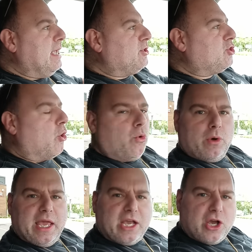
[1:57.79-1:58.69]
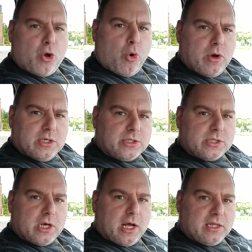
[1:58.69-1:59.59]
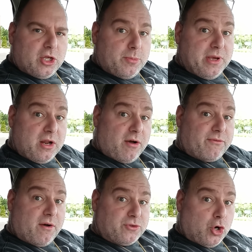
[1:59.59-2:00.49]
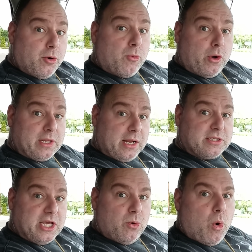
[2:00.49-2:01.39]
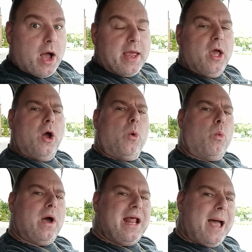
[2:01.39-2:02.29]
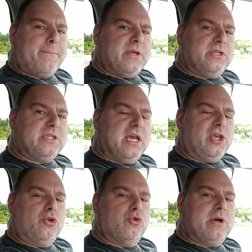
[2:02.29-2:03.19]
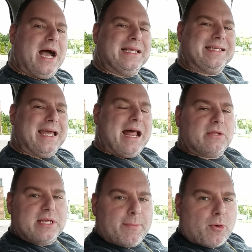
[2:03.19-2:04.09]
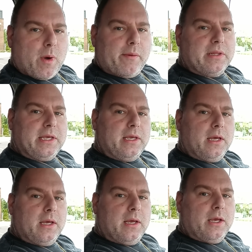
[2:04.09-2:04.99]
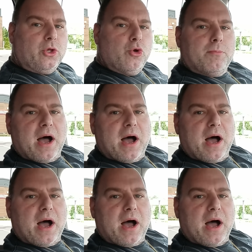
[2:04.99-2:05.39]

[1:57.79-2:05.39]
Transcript: So it could cause a little bit of turmoil, and I'll tell you why. What happens, you guys get out temporarily, you